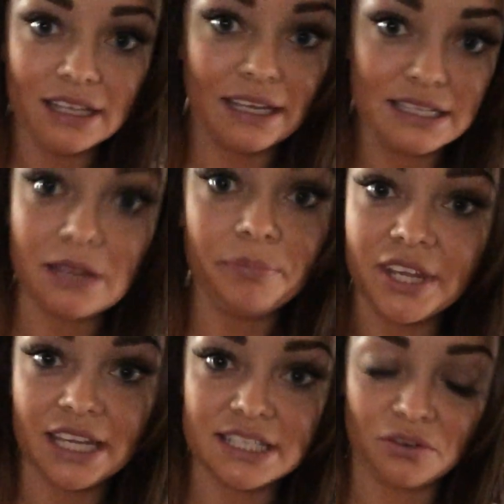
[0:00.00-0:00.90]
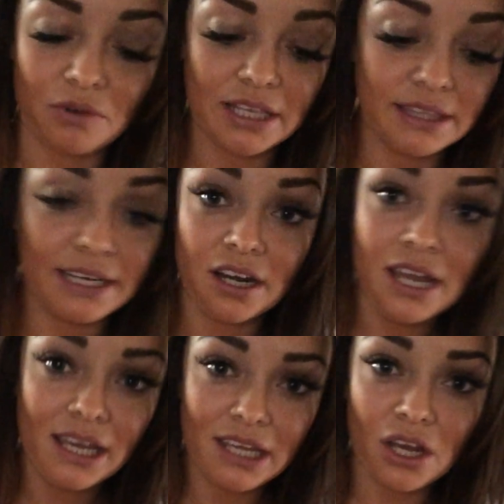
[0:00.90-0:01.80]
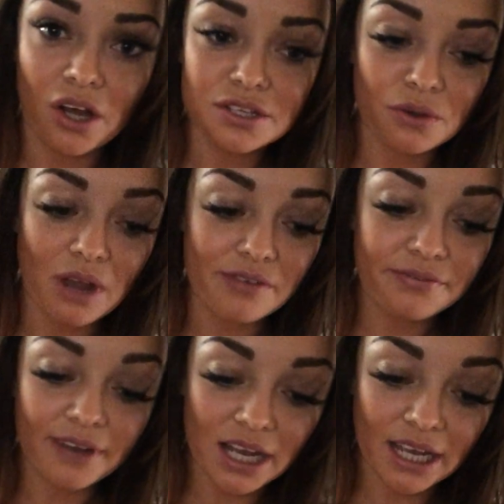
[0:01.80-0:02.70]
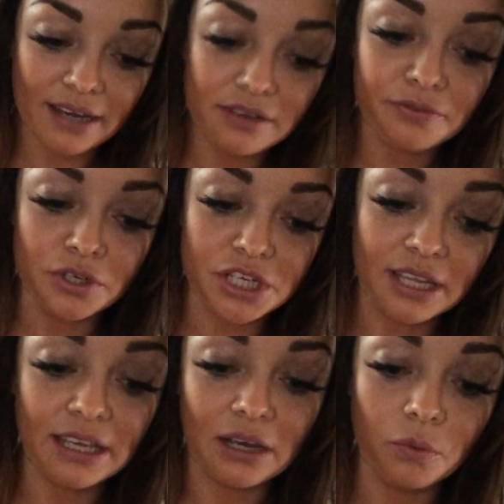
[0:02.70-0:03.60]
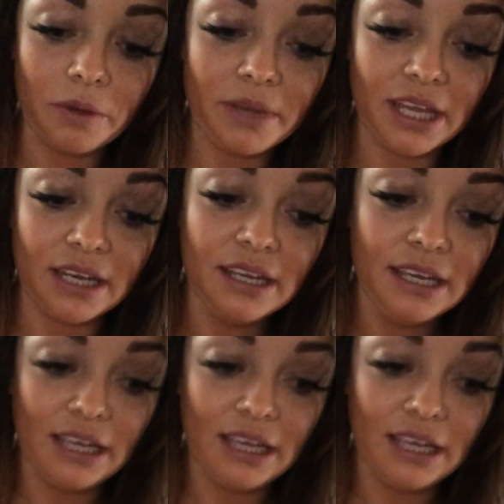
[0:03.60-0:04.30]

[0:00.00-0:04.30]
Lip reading: Like, something isn't right there. He also got fined for checking out women